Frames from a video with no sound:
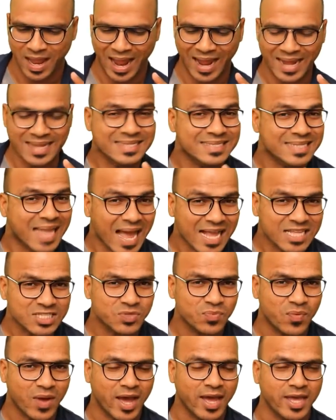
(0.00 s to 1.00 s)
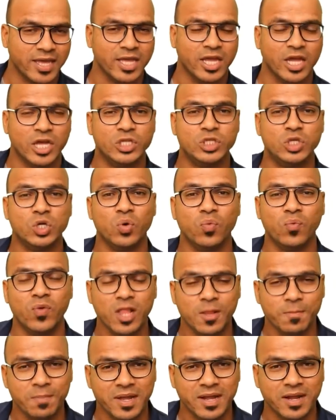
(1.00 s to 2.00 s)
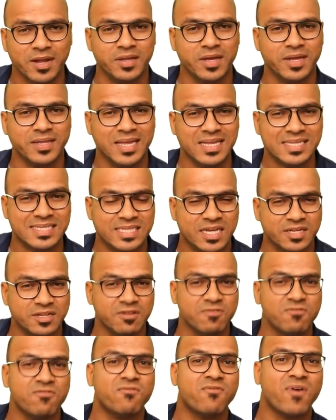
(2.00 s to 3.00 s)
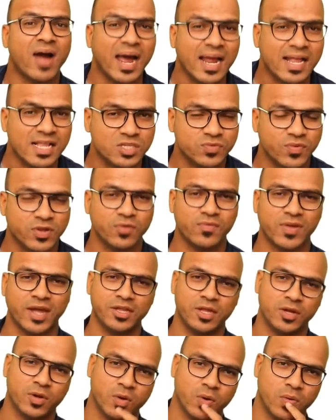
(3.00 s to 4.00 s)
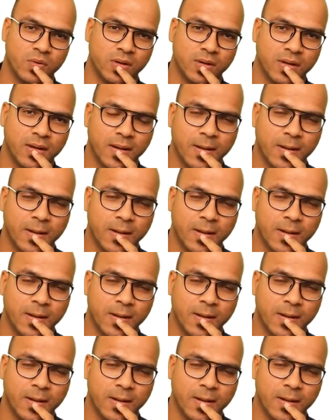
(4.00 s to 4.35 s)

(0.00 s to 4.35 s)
And that's why you will be creating certain files when you write a code.